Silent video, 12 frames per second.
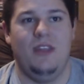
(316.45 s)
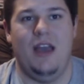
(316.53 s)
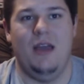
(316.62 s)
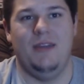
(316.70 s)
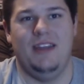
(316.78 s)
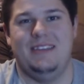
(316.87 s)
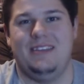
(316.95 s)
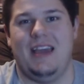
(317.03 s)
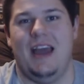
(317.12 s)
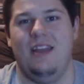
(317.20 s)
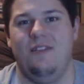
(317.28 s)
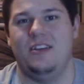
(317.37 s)
I mean, it's
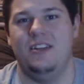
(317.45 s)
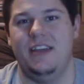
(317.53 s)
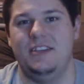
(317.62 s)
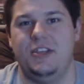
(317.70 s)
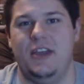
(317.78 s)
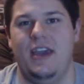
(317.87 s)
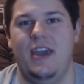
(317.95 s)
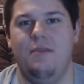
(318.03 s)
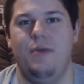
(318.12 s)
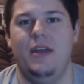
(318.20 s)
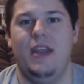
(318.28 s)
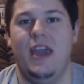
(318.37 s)
kind of a cliche,
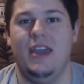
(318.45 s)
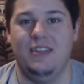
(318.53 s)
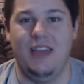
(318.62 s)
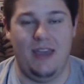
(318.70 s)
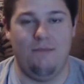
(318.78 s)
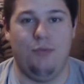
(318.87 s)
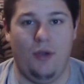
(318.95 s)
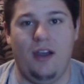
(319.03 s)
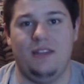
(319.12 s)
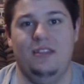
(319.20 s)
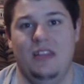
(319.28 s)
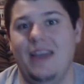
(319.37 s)
but hey, they
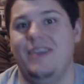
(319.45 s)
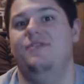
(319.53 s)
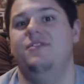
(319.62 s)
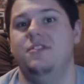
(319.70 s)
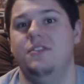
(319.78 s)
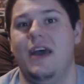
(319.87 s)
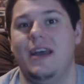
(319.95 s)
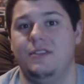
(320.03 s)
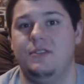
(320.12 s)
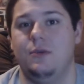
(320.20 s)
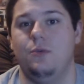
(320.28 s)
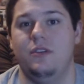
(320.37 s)
brought life to that
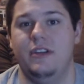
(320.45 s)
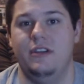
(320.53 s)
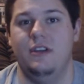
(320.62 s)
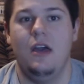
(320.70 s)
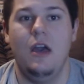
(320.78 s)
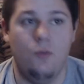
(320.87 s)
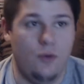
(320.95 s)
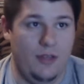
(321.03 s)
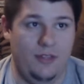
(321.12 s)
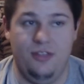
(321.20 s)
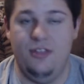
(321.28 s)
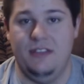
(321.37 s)
story
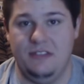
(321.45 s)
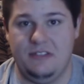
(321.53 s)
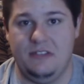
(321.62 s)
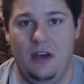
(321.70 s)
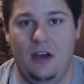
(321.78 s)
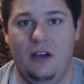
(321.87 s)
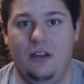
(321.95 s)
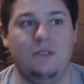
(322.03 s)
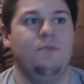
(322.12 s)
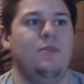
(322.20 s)
with this song.